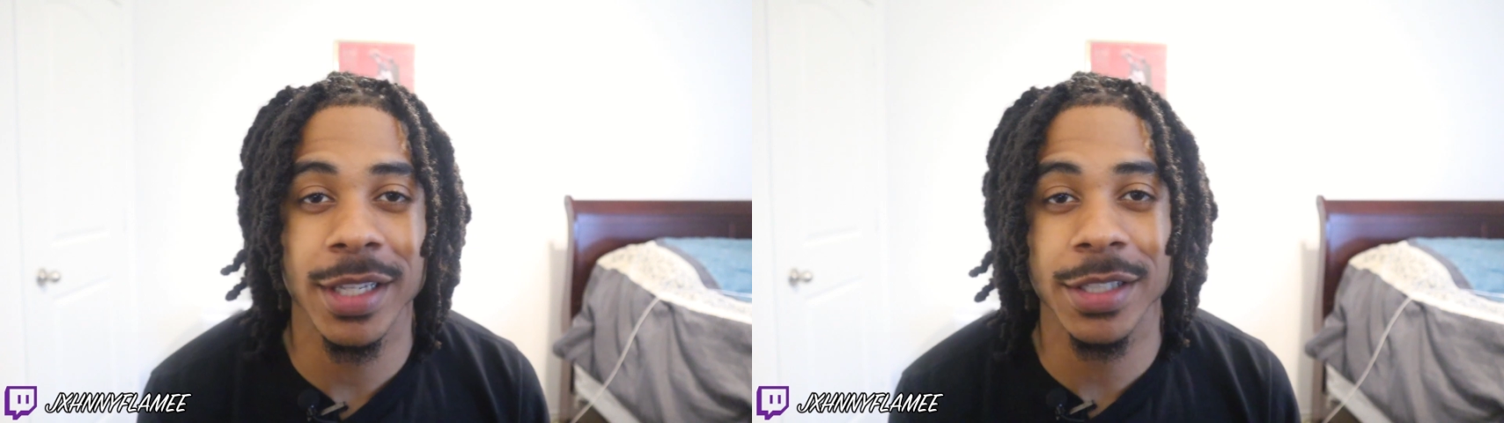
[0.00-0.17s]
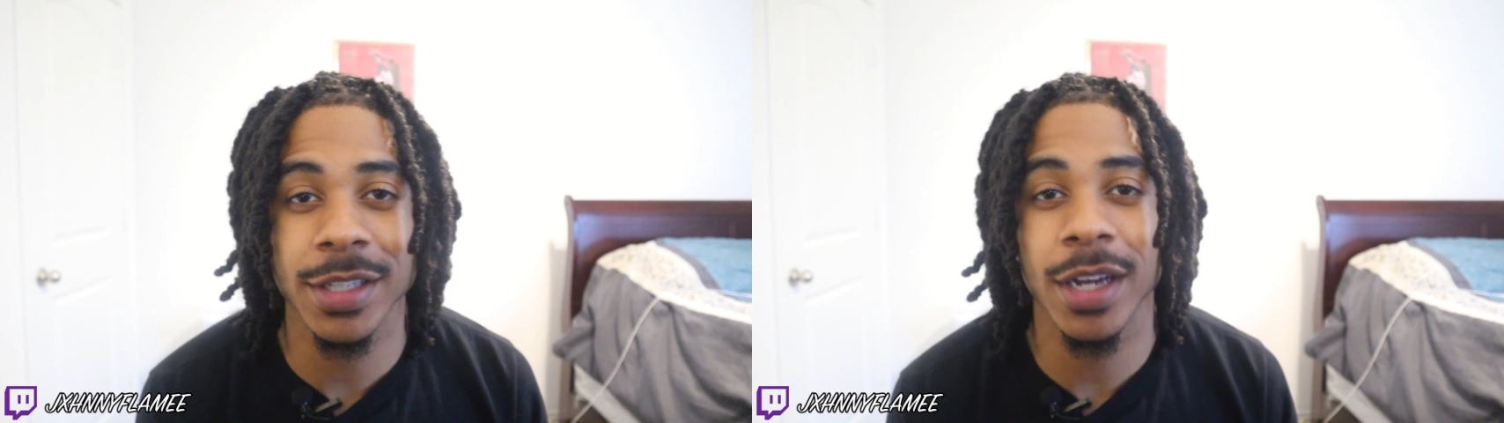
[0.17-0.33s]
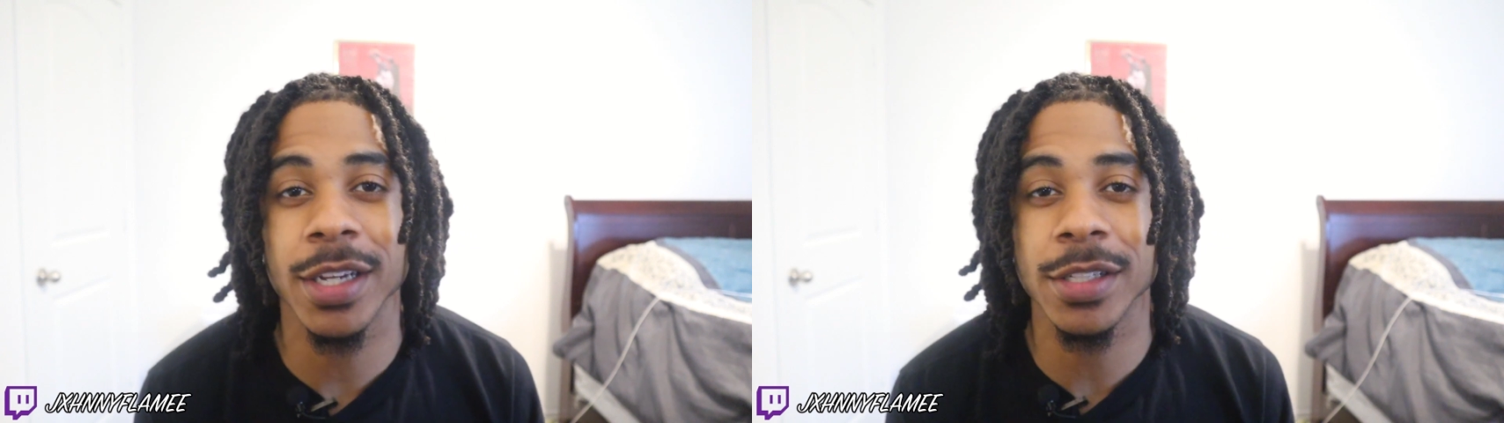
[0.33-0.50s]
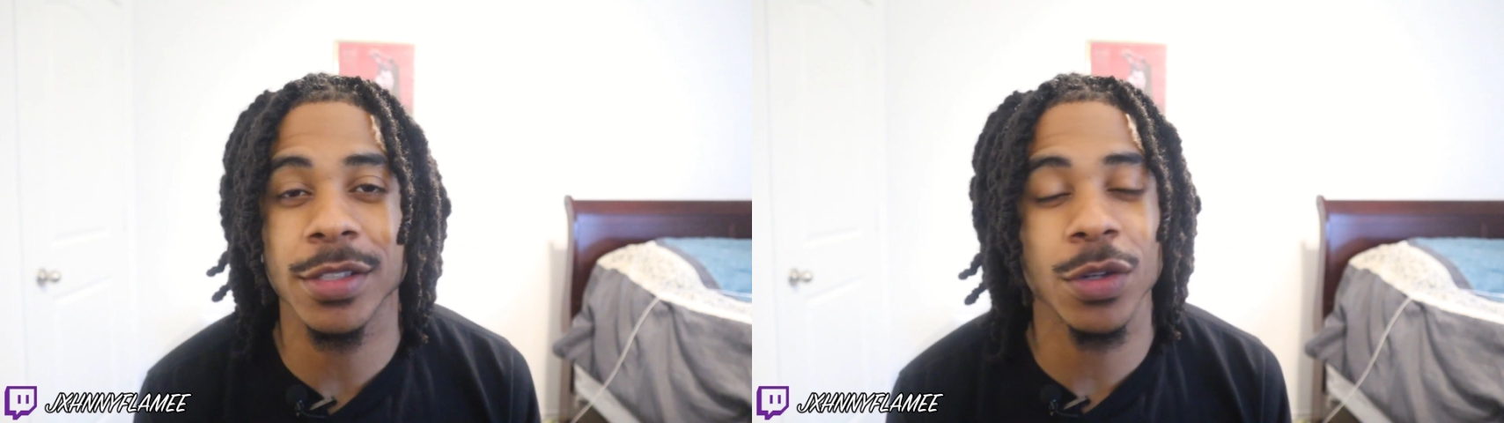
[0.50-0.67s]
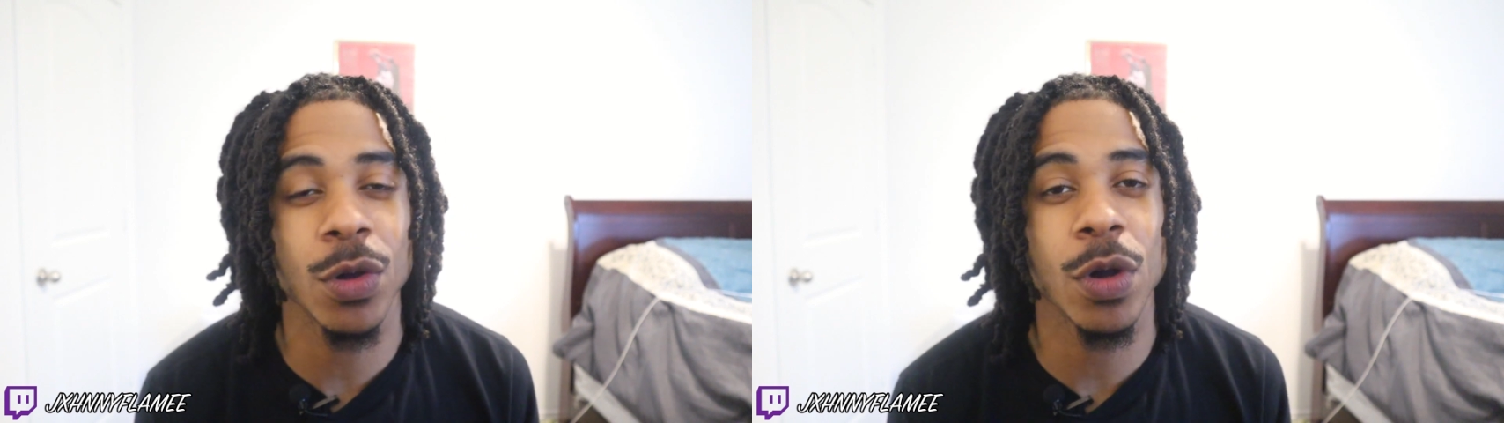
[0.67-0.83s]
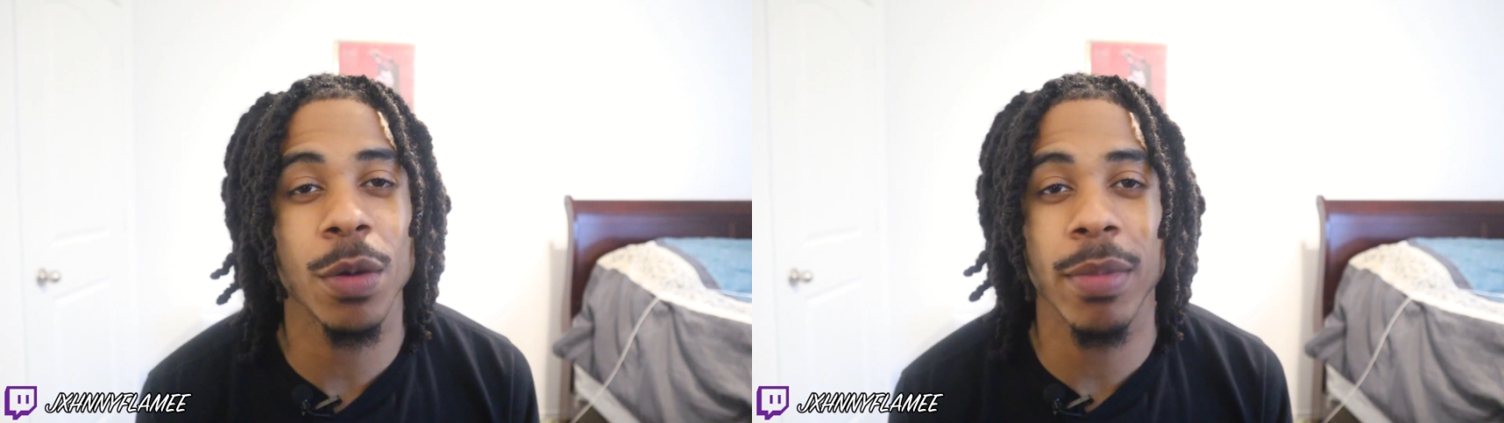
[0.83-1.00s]
that y'all need to
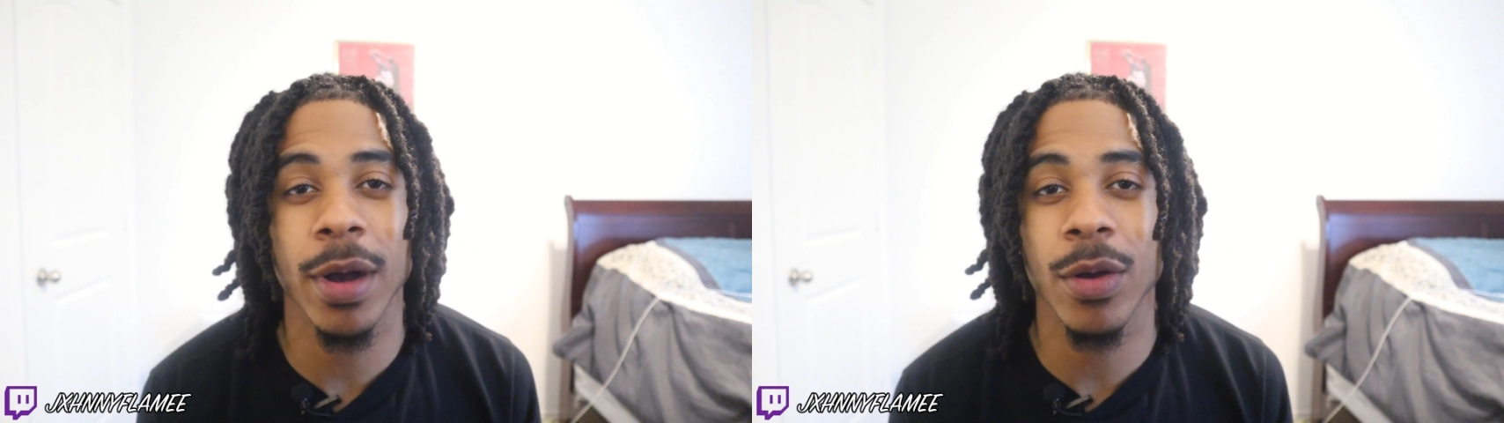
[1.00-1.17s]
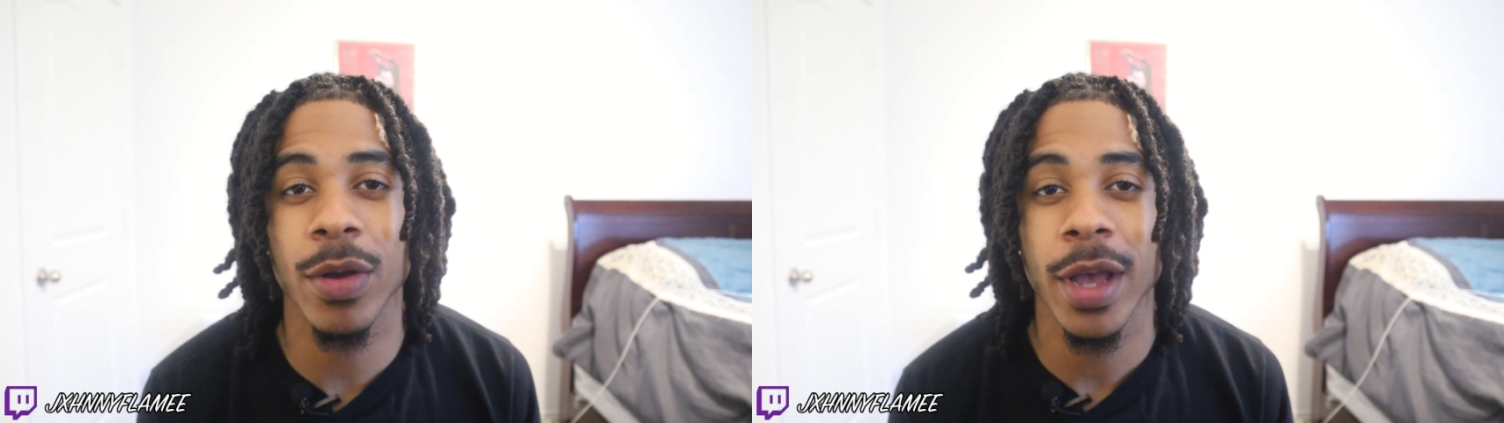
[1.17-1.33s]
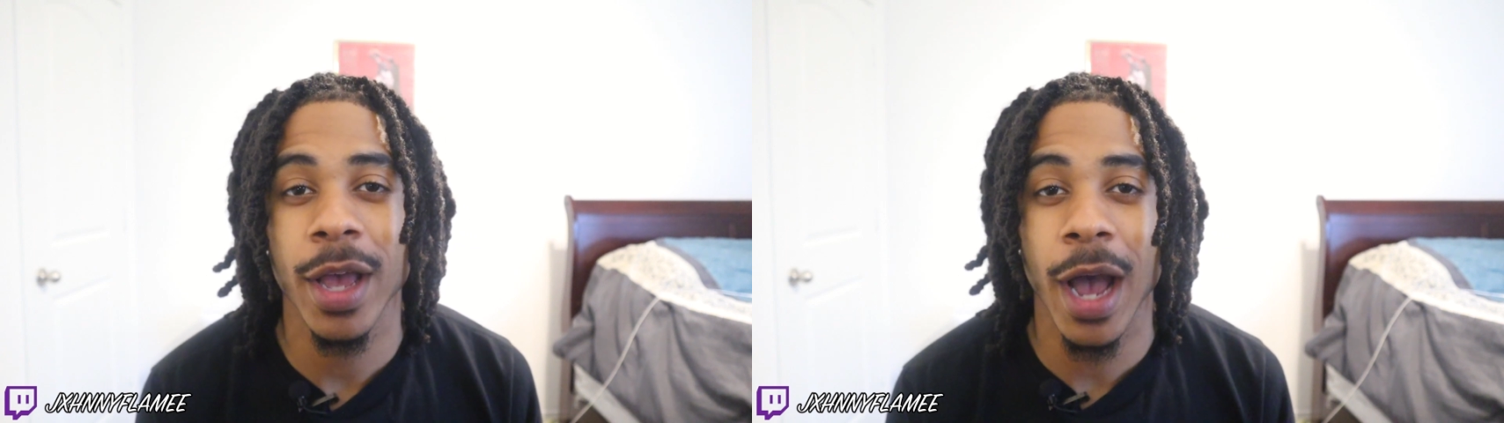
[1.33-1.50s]
know about.